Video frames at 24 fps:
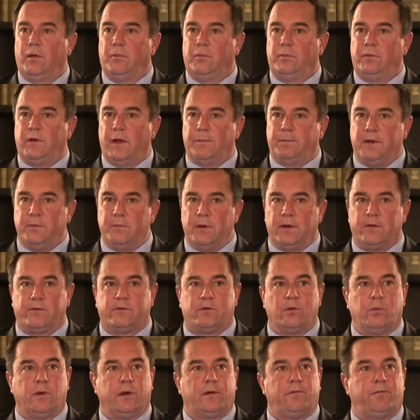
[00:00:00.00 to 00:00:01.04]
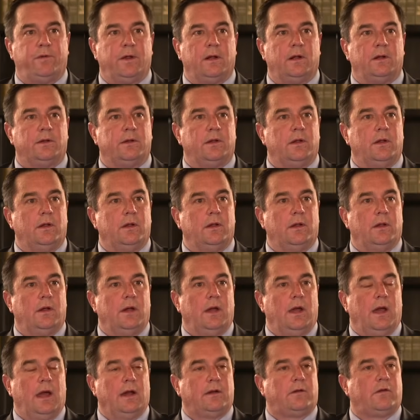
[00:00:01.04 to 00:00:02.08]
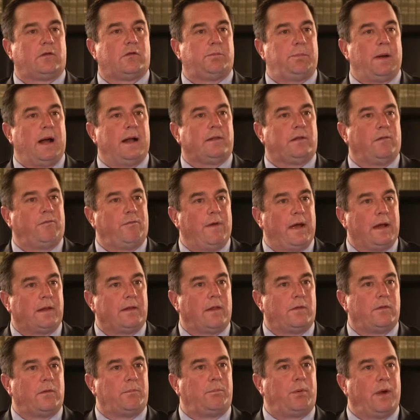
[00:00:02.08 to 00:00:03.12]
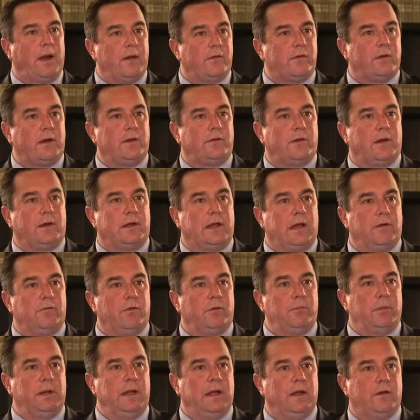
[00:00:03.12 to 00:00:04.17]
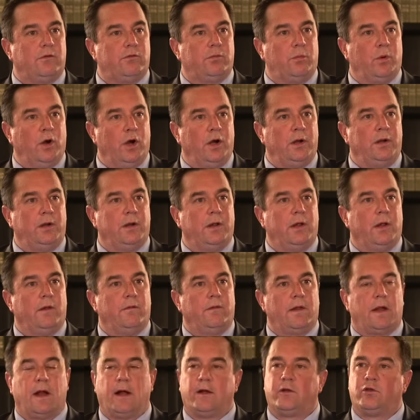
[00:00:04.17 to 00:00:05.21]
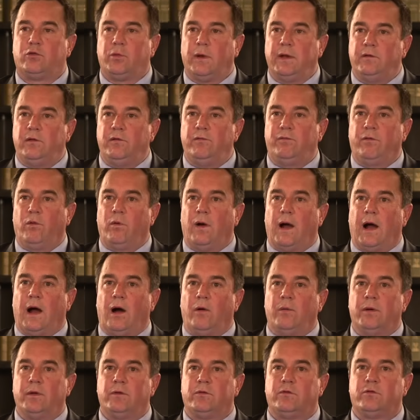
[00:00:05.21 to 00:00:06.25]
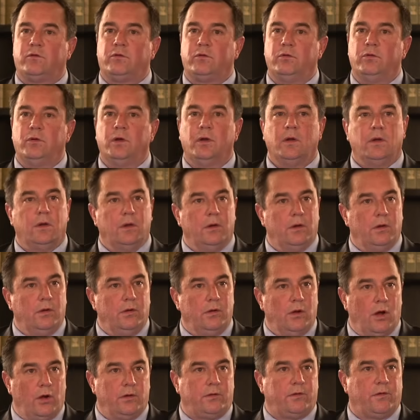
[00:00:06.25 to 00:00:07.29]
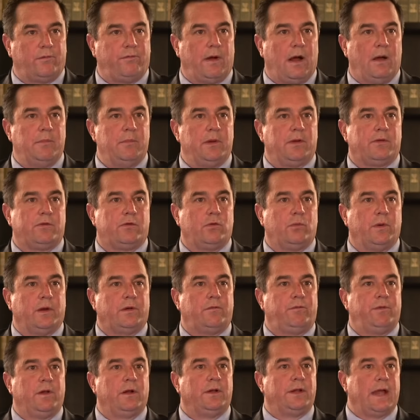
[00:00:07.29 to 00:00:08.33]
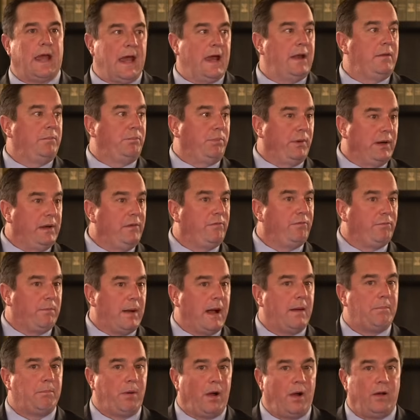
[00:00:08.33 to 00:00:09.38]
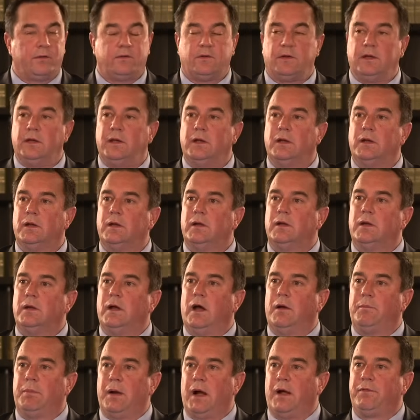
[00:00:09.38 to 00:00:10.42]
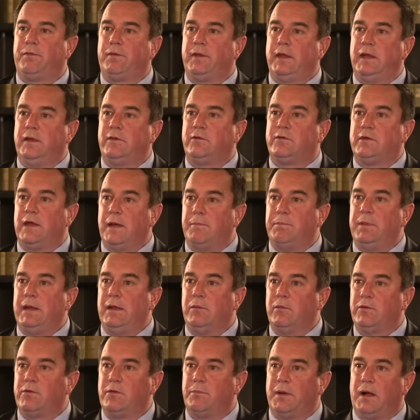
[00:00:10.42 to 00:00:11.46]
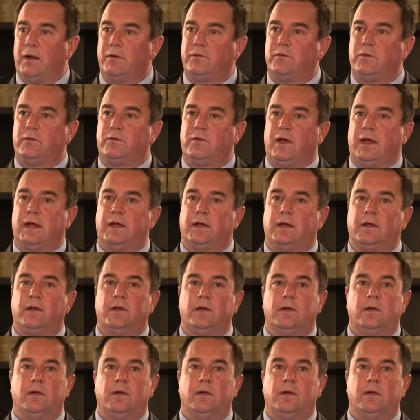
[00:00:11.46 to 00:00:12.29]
Deputy Minister Whitfield, and despite the fact that the President had given me his word that I had 24 hours to notify Mr. Whitfield and brief my party about the step he was about to take,